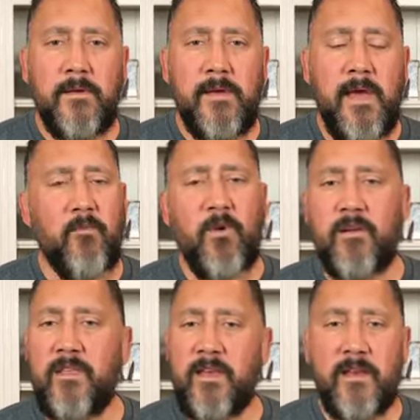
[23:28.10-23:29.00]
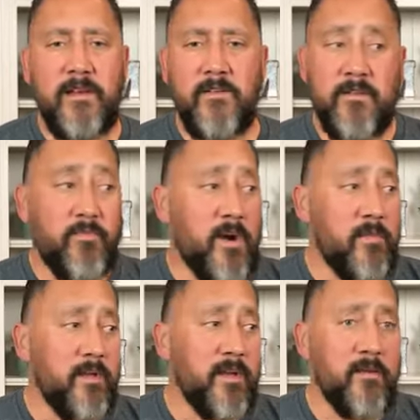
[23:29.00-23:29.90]
And what are they going to do? They're
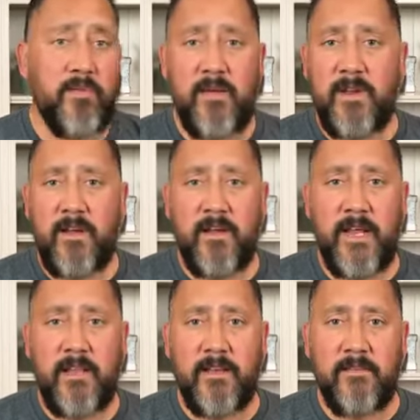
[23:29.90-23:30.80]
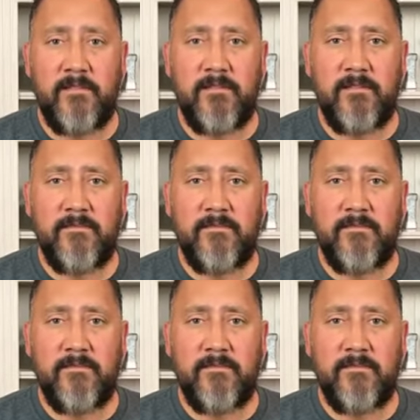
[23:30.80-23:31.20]
probably going to blame it on aliens.